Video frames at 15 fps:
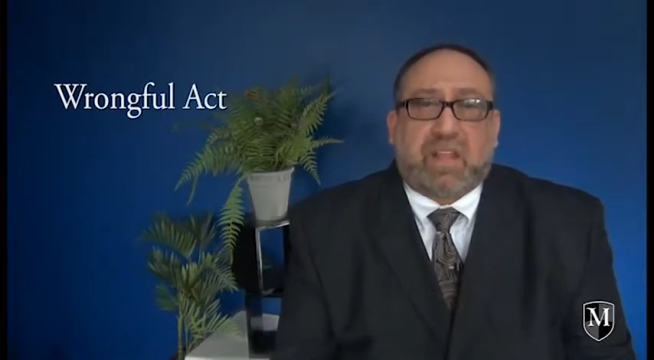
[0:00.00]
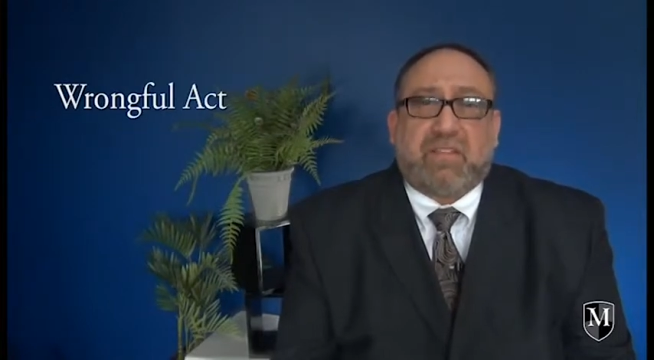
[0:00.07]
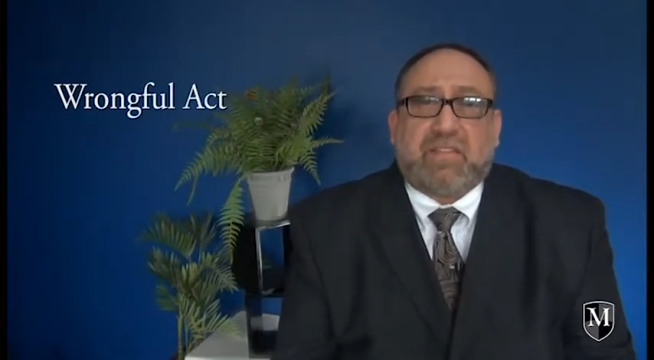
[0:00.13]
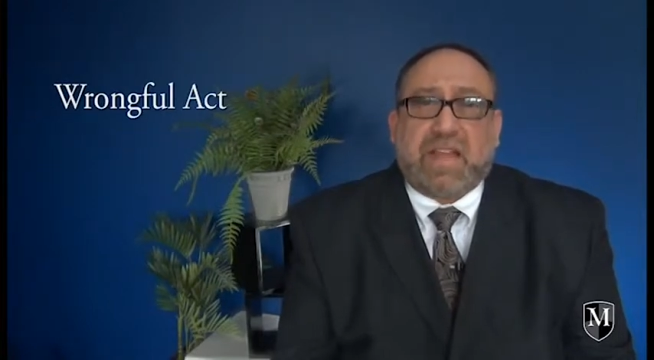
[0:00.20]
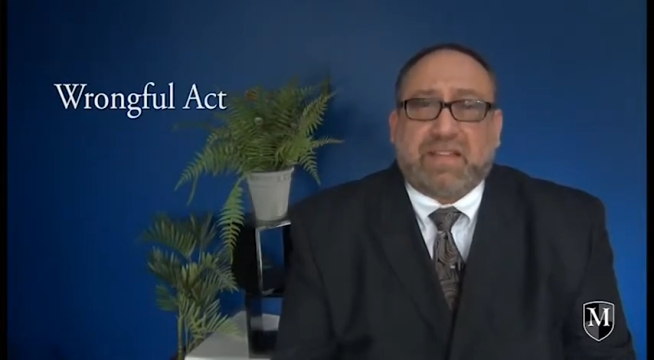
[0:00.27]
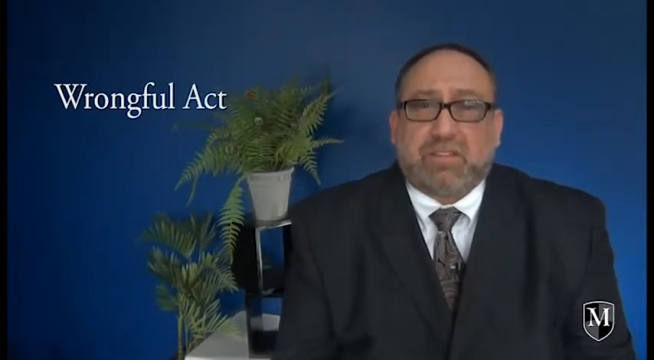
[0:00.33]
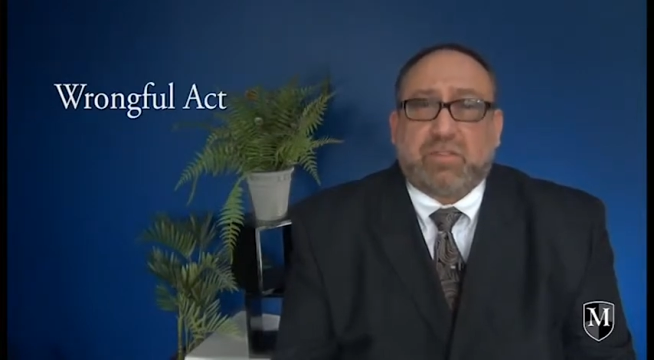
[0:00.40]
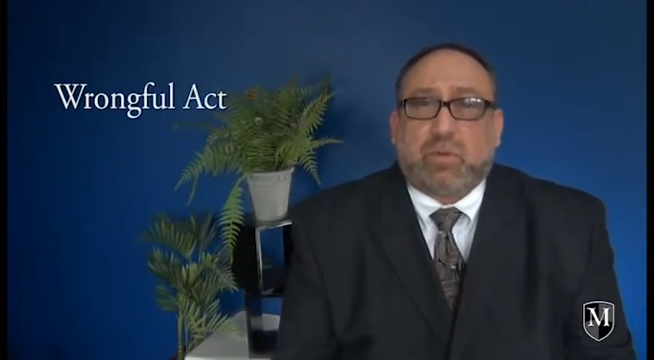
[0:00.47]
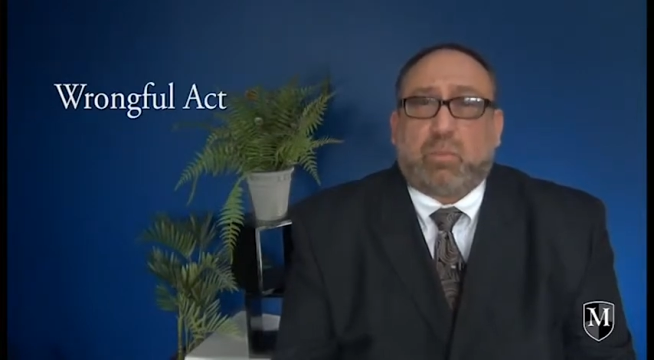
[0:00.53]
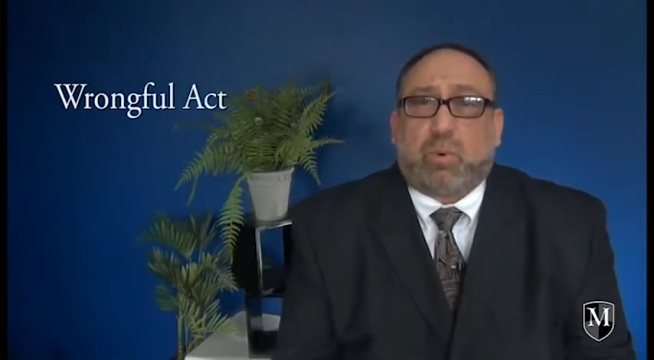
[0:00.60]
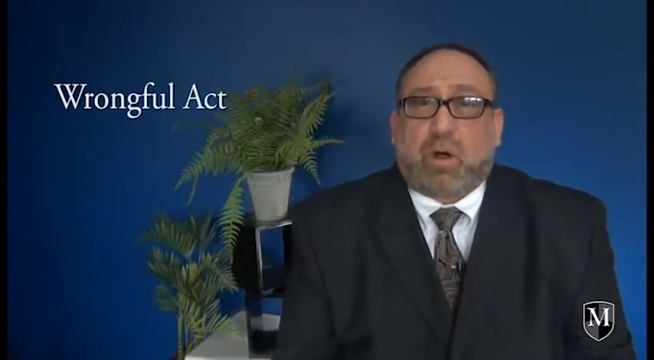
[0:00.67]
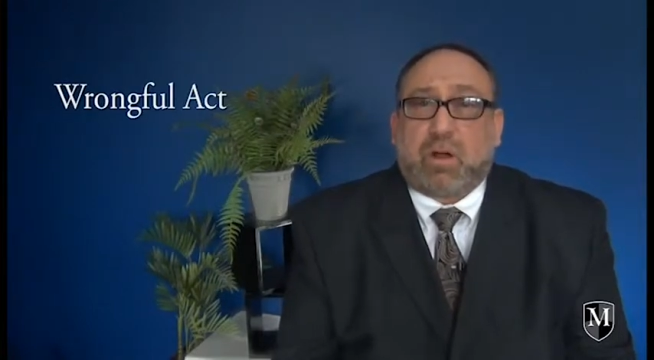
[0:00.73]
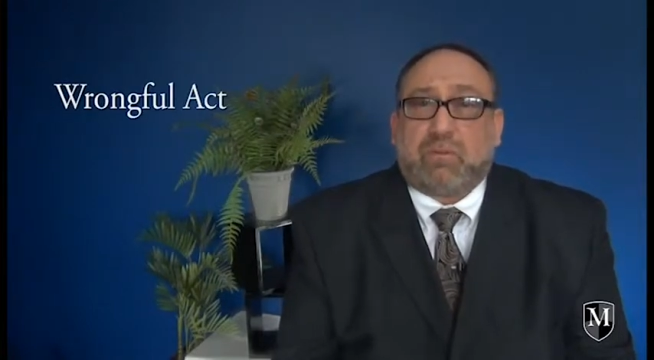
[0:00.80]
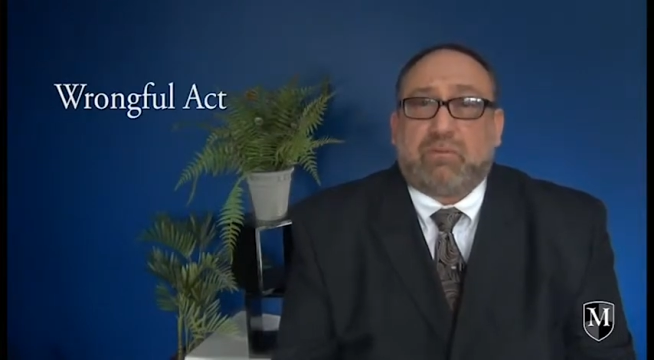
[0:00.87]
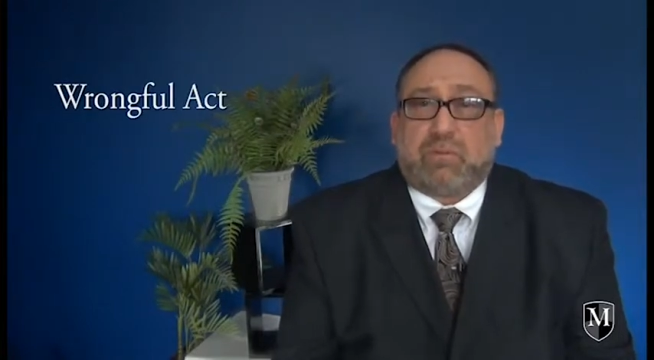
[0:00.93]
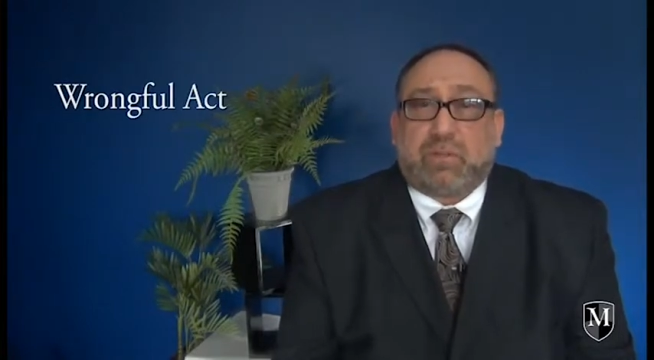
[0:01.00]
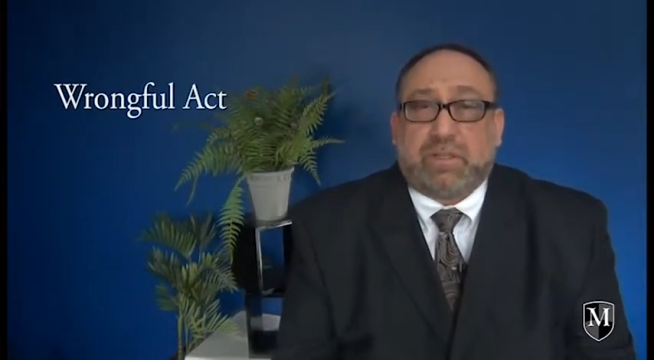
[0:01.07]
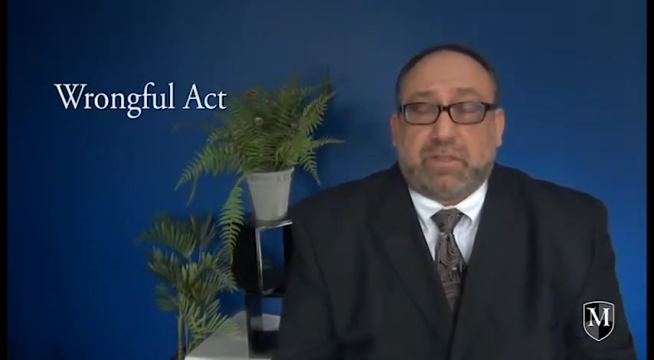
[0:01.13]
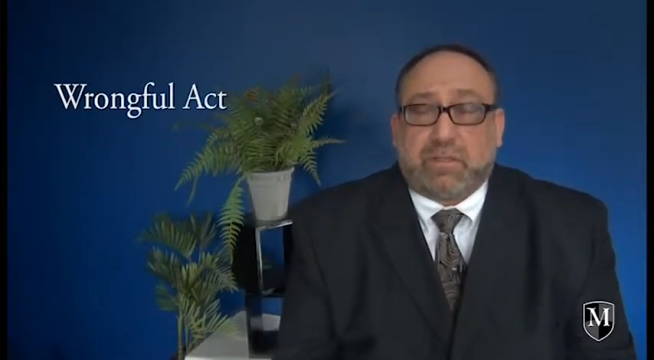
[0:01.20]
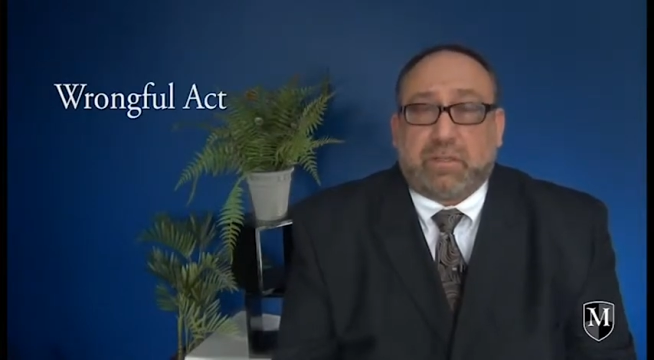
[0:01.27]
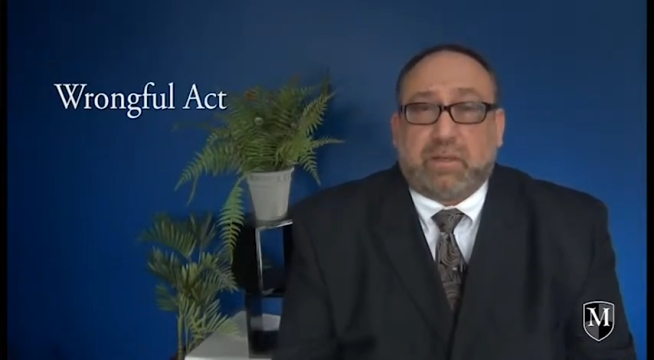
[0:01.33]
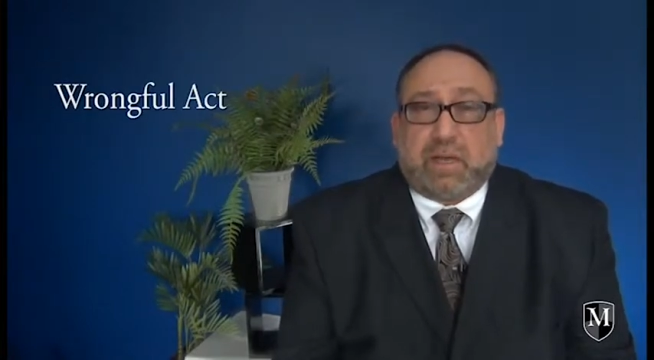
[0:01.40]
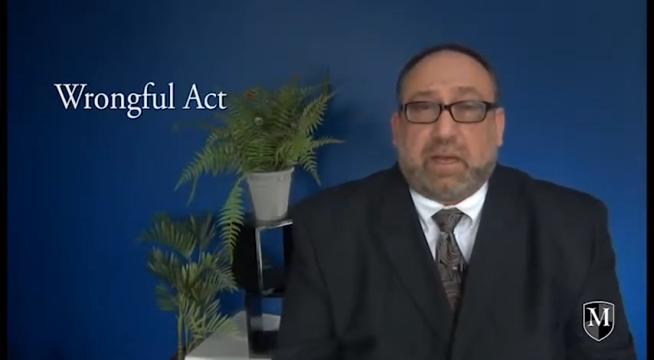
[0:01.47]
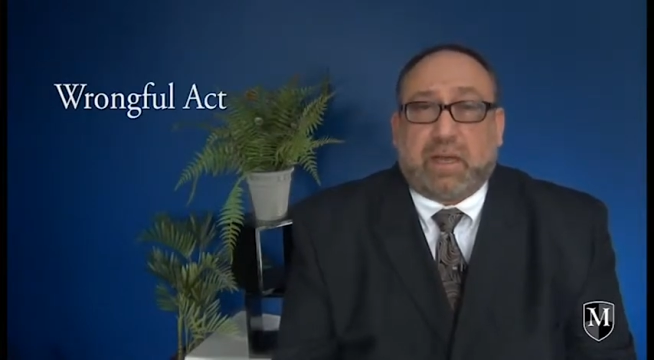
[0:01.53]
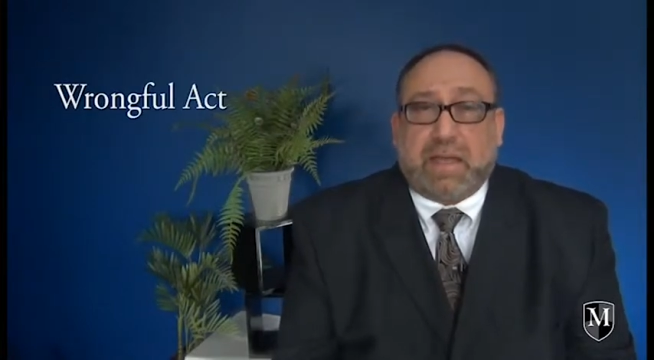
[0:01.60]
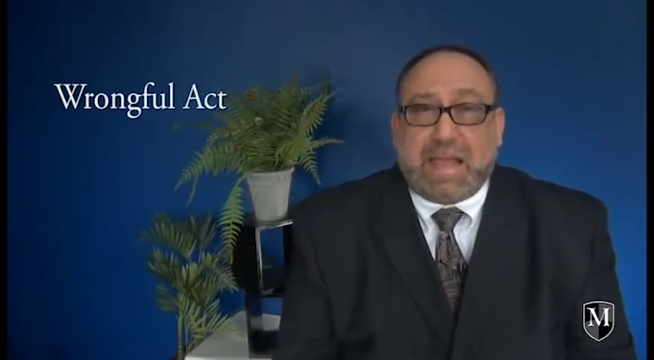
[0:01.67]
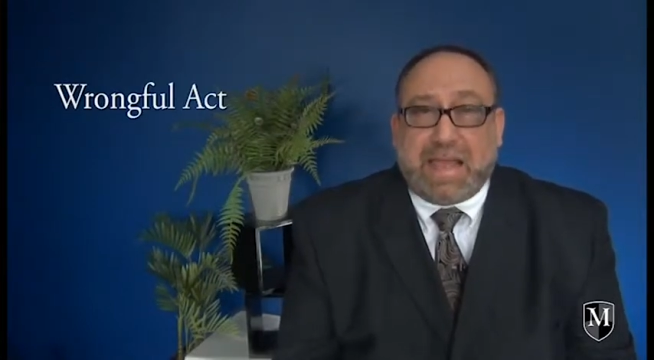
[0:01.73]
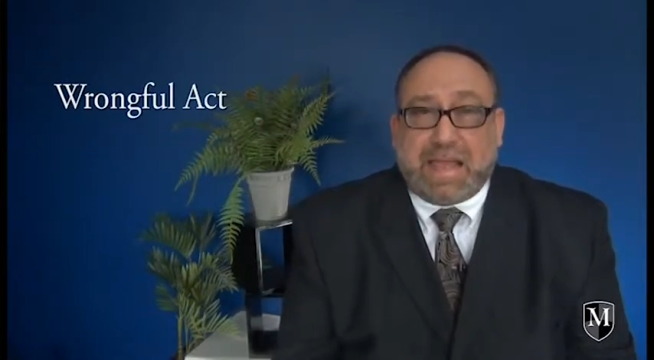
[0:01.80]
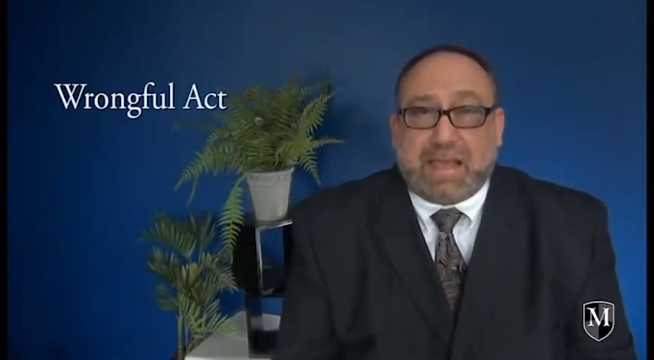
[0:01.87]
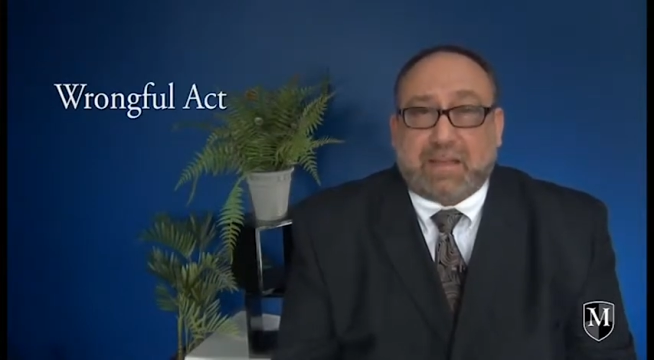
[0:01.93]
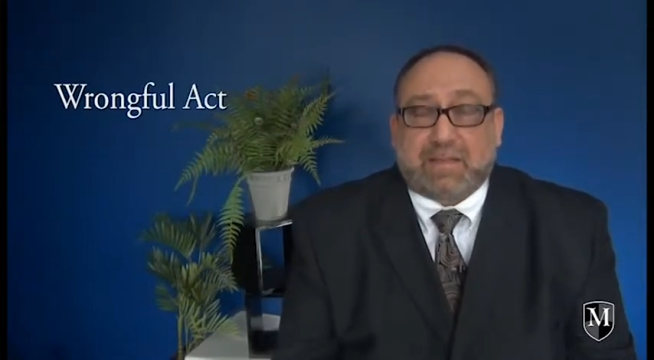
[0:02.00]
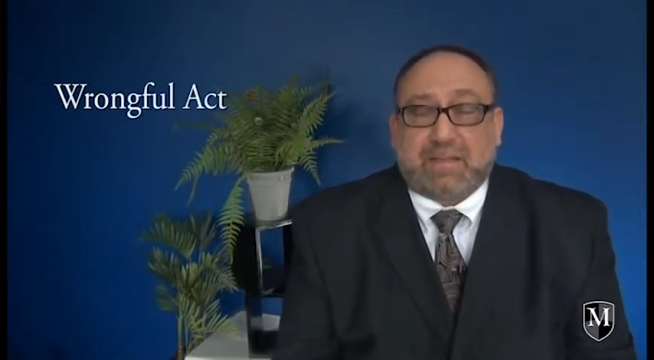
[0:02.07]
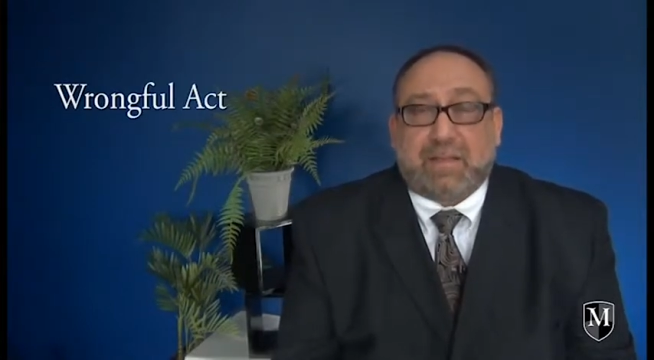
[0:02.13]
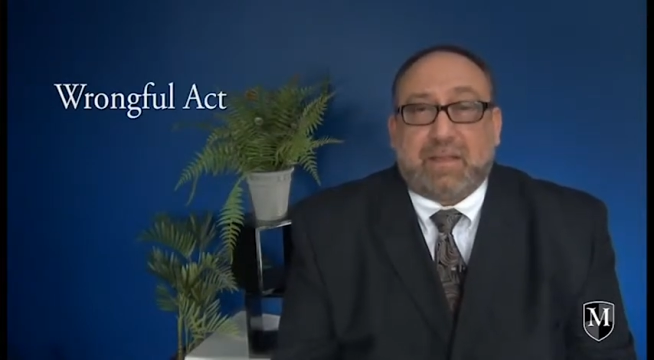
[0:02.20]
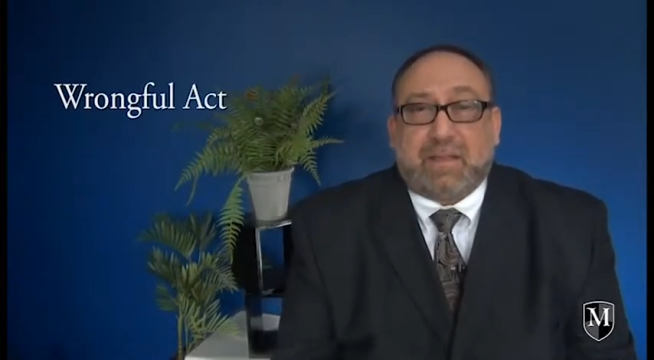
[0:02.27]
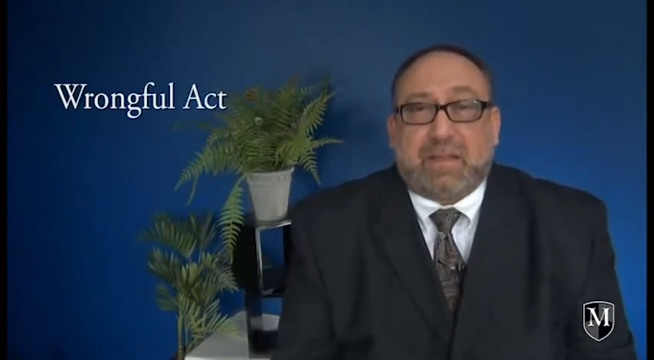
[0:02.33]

That's the wrongful act.